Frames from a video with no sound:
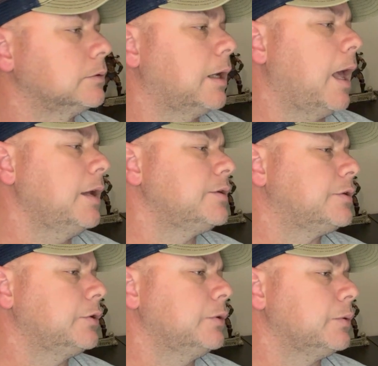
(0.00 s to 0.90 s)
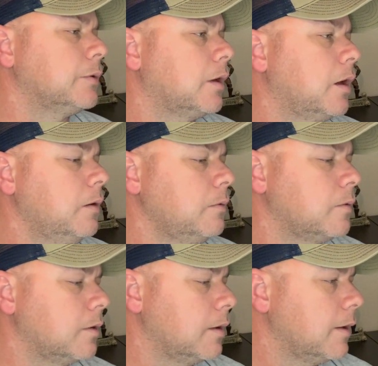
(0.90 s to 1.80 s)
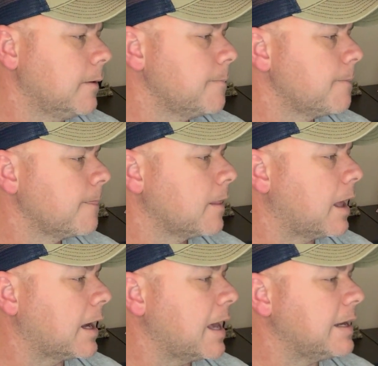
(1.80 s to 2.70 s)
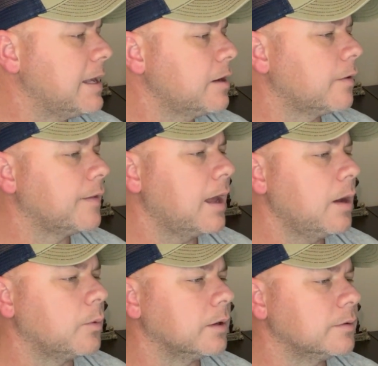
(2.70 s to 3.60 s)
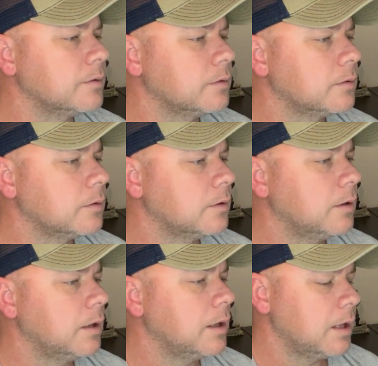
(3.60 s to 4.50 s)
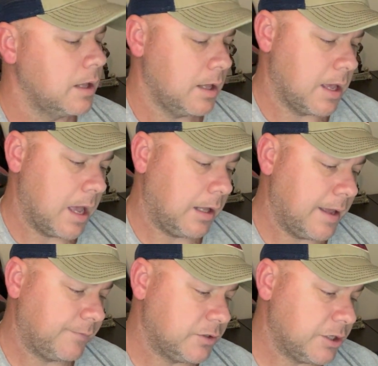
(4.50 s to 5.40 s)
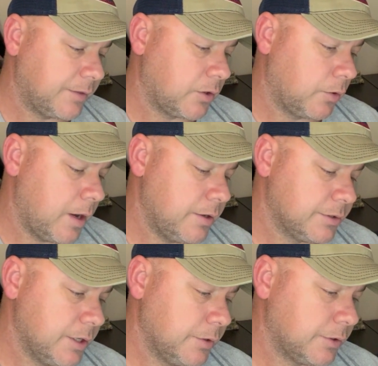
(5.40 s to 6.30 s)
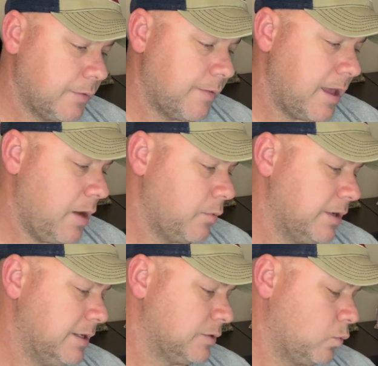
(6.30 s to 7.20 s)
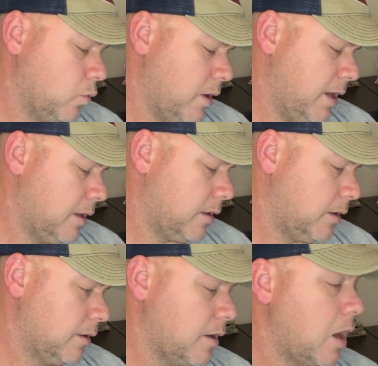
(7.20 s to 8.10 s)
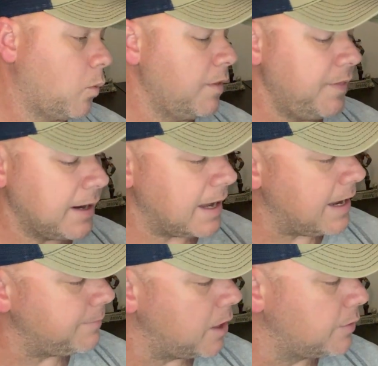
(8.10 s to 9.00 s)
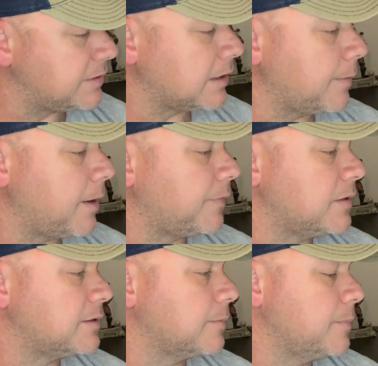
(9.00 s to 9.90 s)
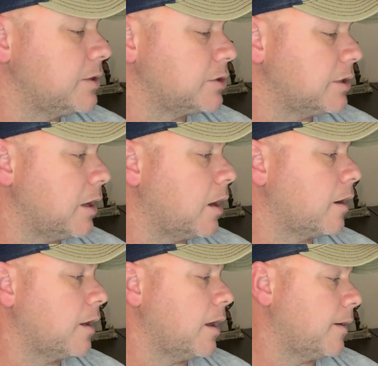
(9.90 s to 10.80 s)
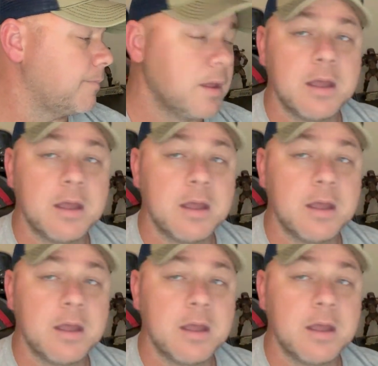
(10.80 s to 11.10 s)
9.2. Oh, I got hit on that one. I'll have to check the grader's notes on that one as well. One thing I am noticing about this submission are